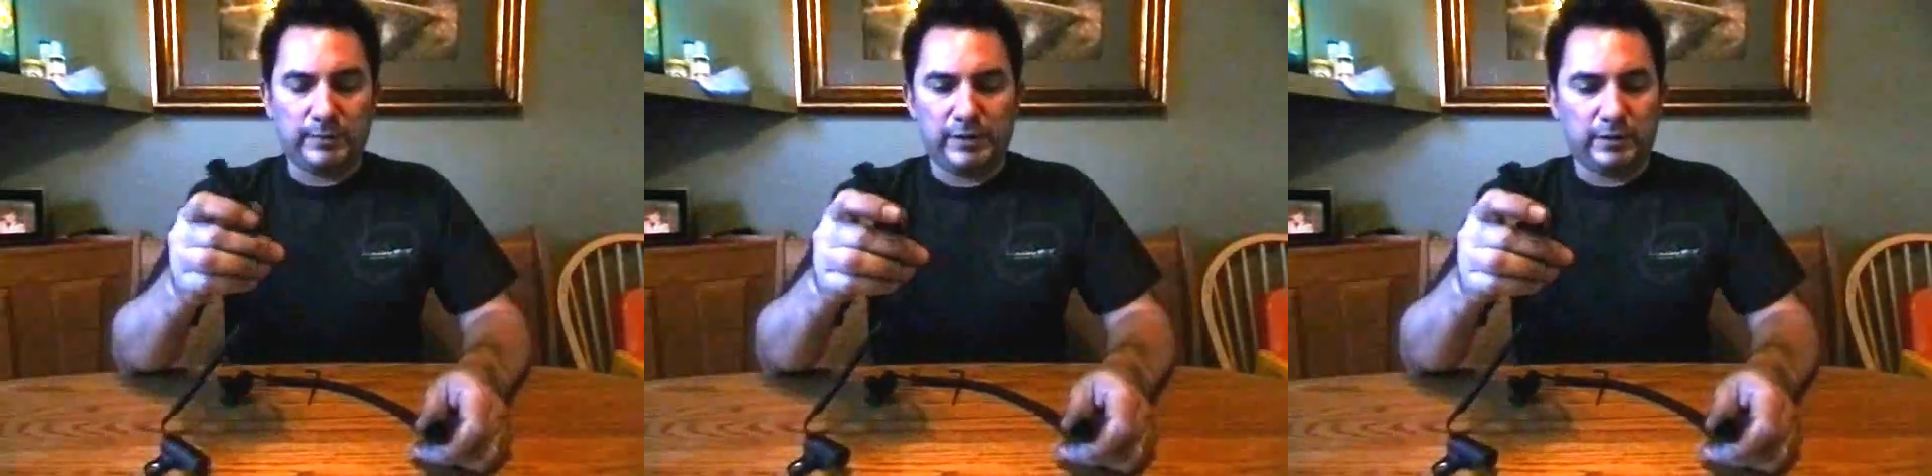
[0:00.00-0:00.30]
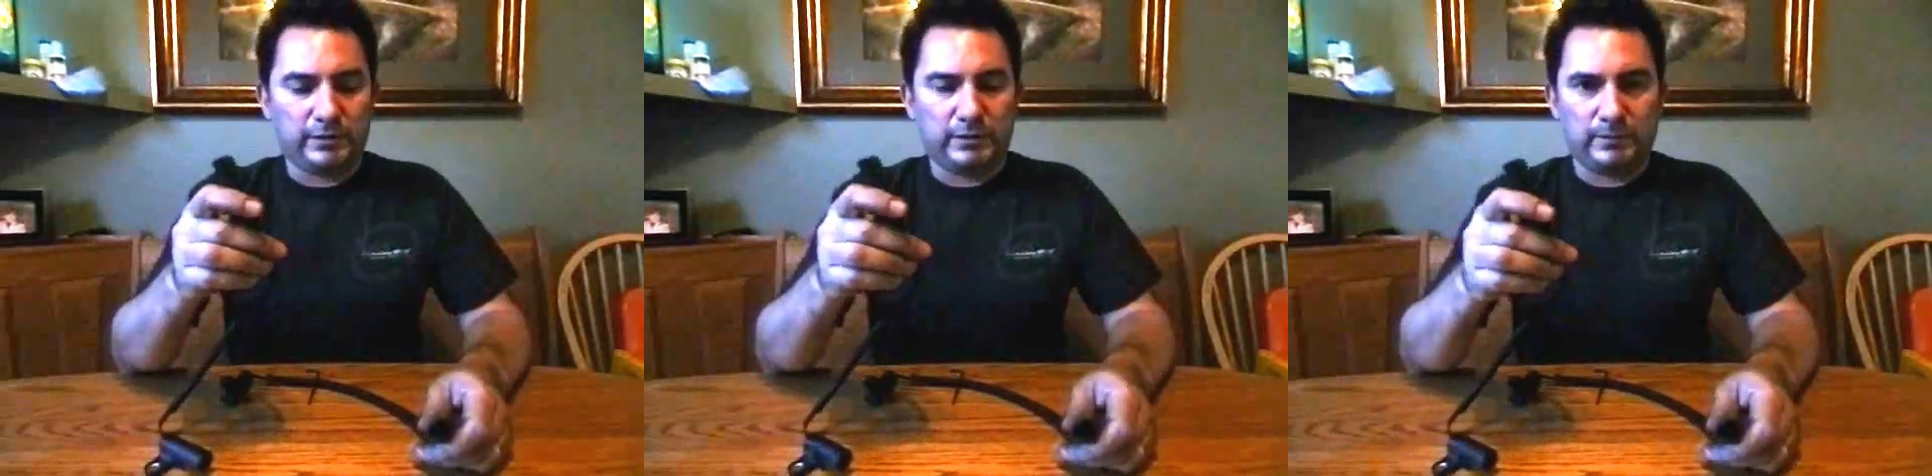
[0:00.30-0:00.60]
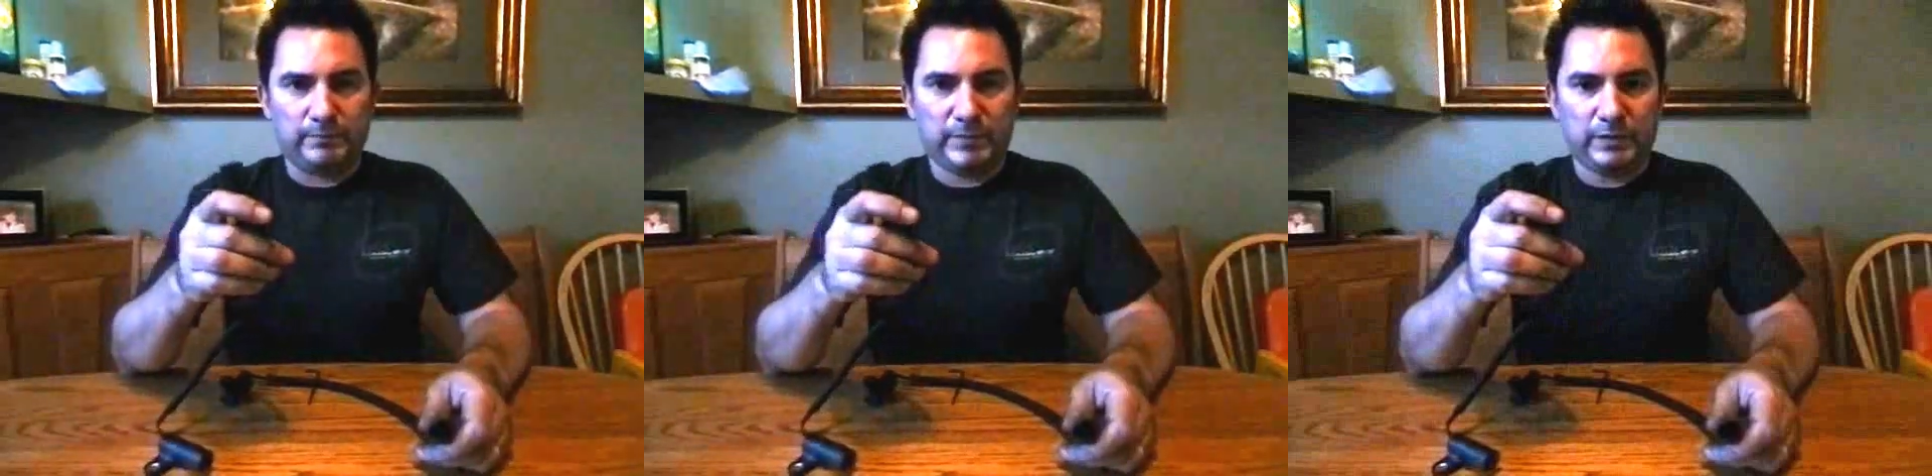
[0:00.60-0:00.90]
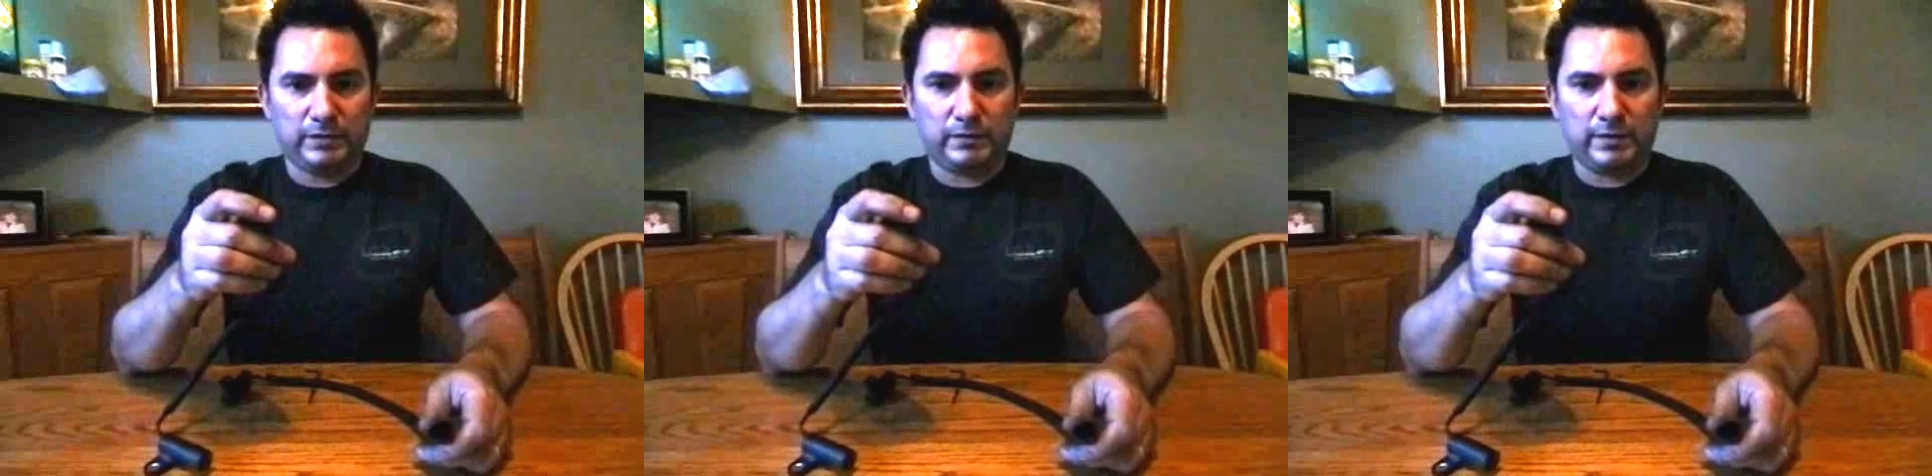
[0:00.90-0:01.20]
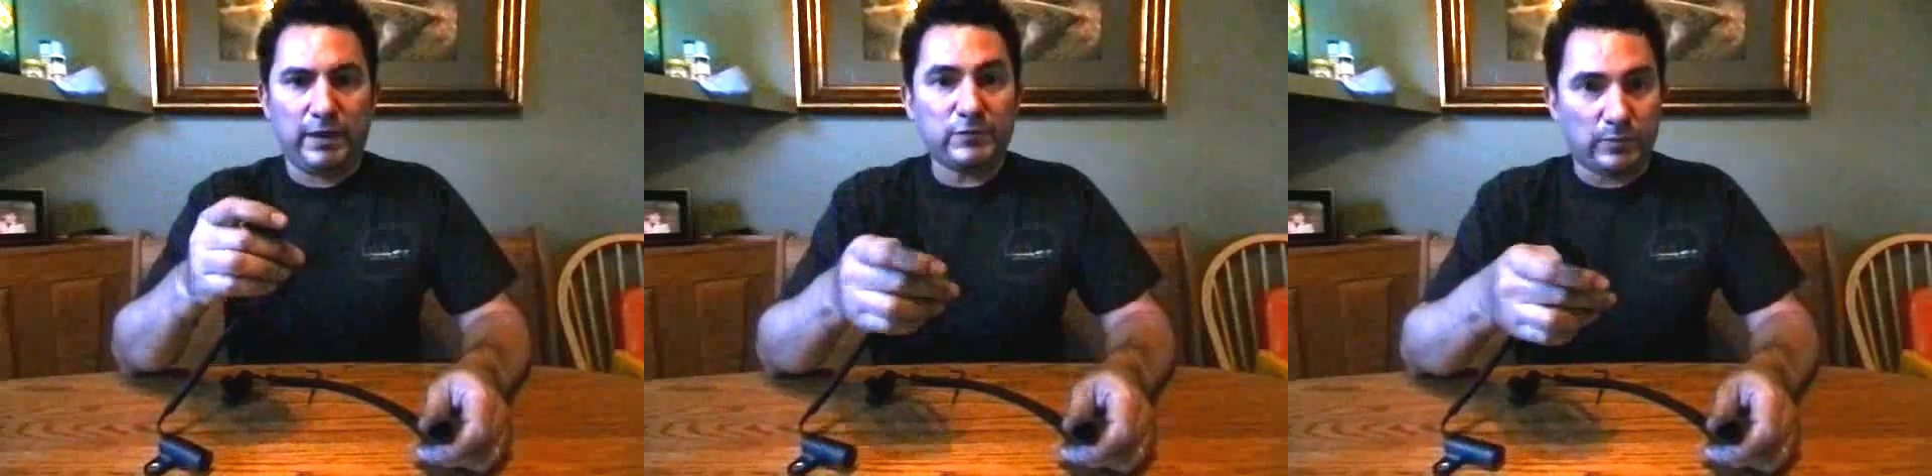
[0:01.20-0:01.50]

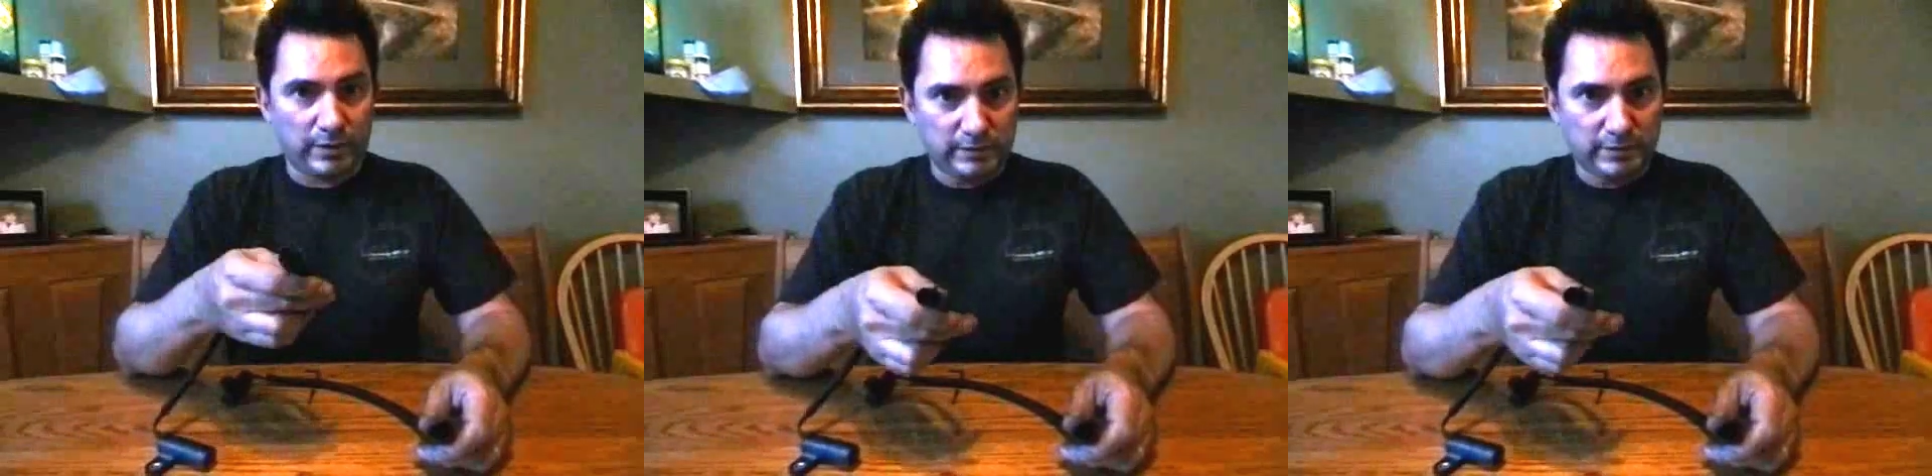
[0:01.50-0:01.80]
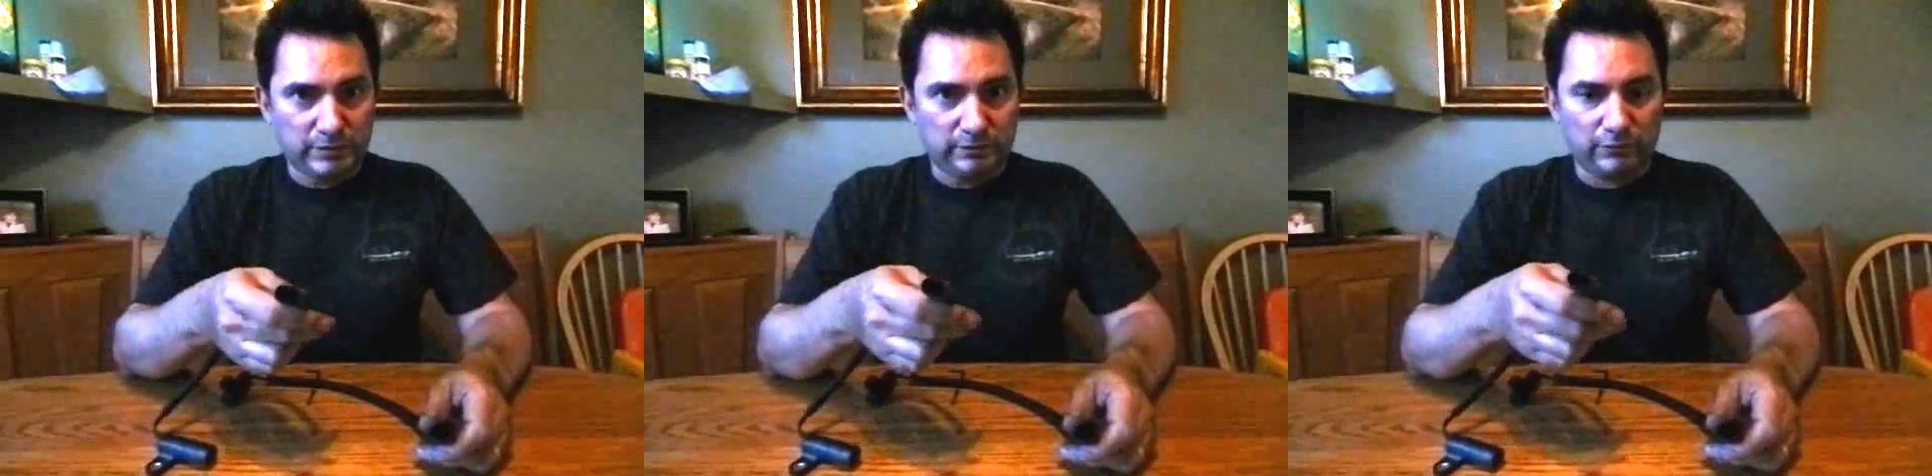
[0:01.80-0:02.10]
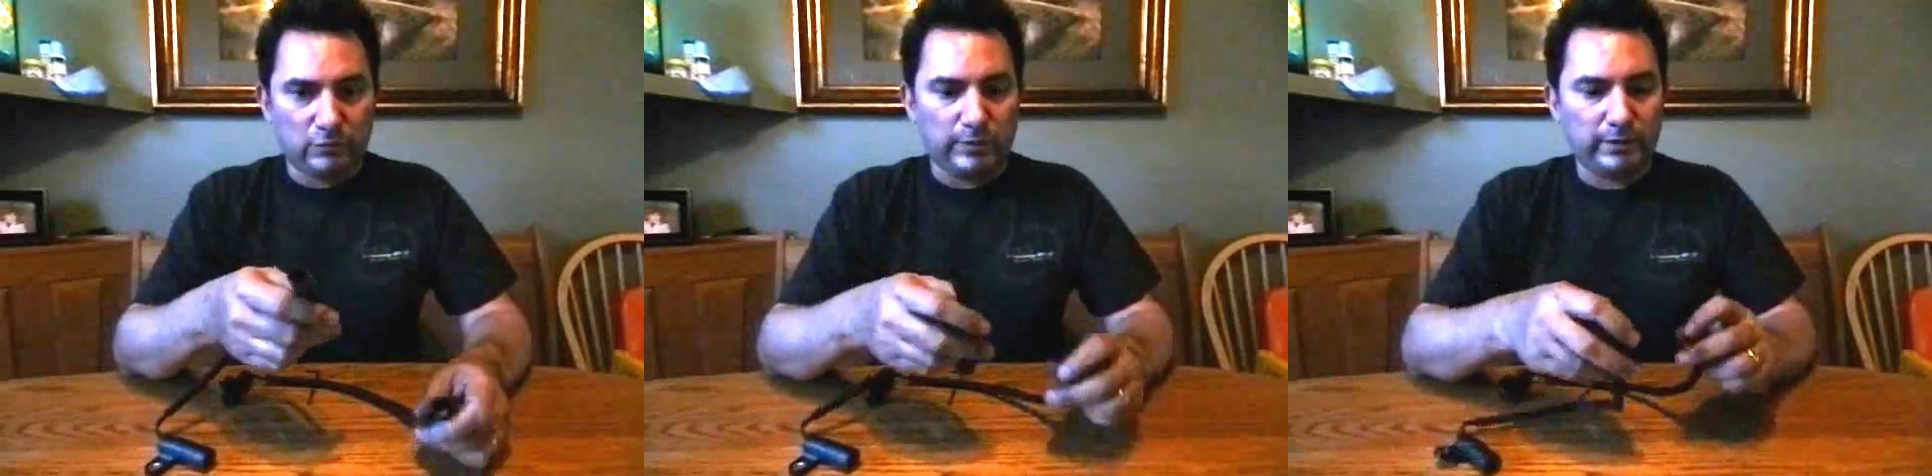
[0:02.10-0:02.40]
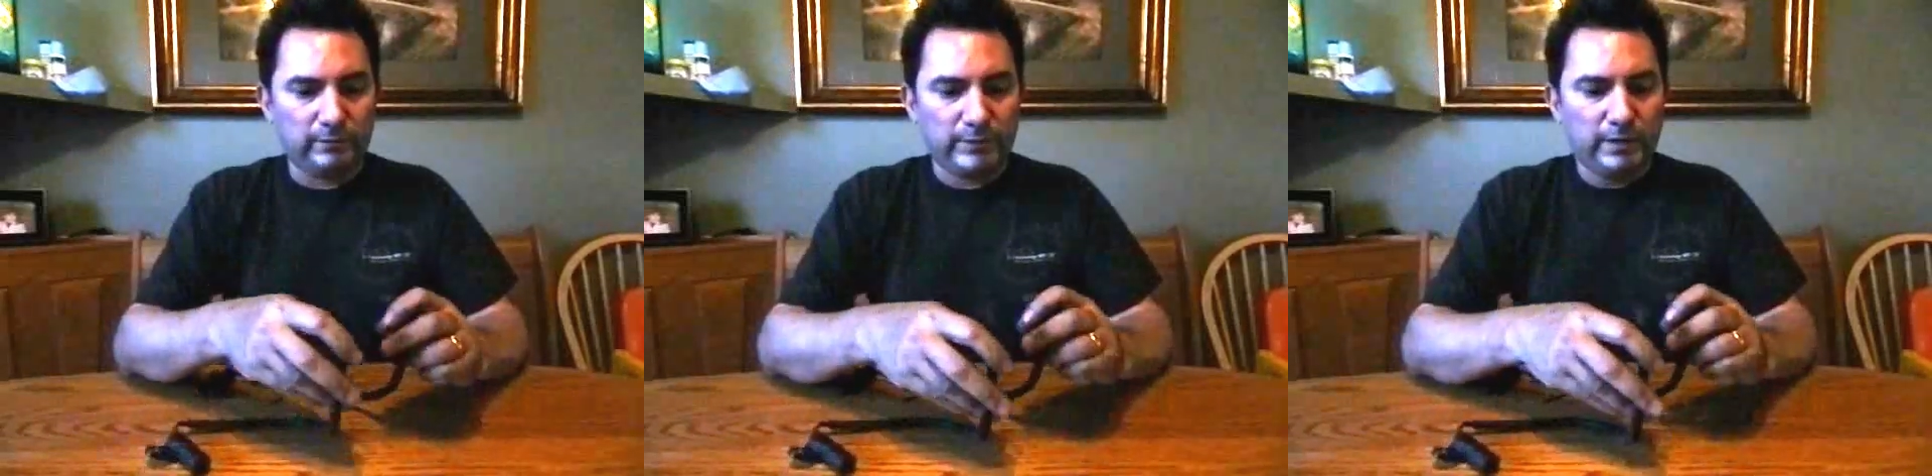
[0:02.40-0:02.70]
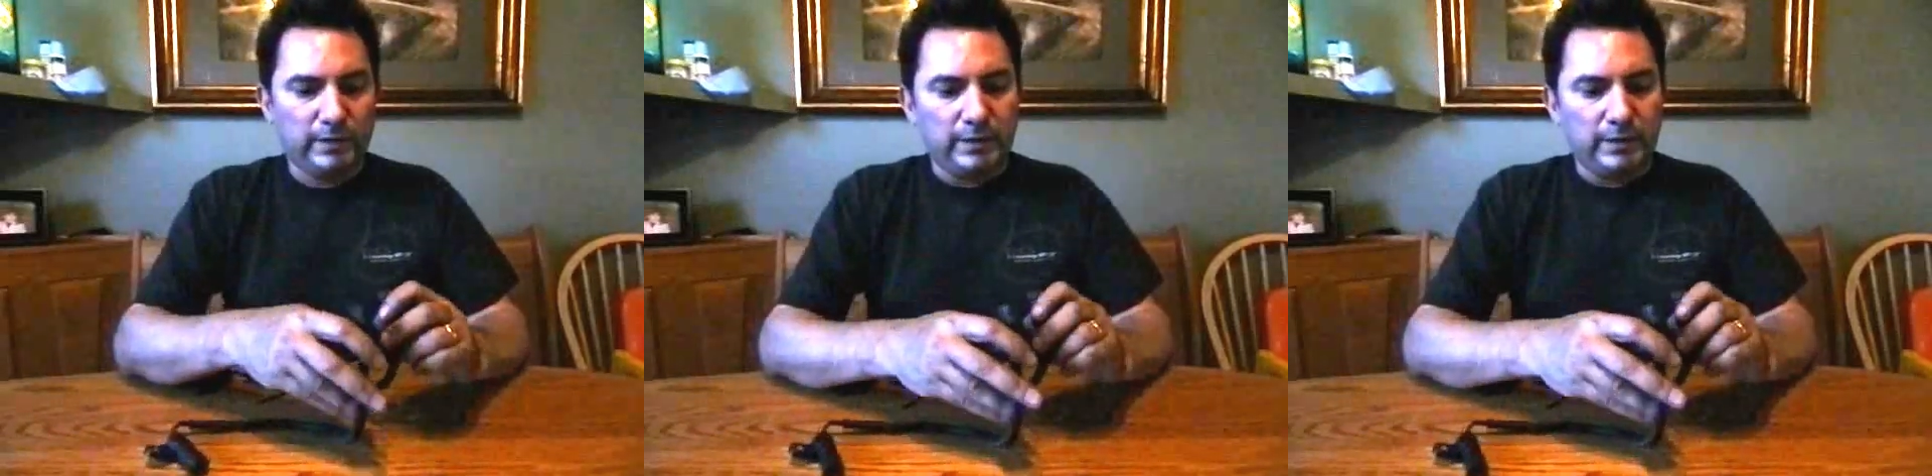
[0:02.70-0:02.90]
aftermarket sensor for a while,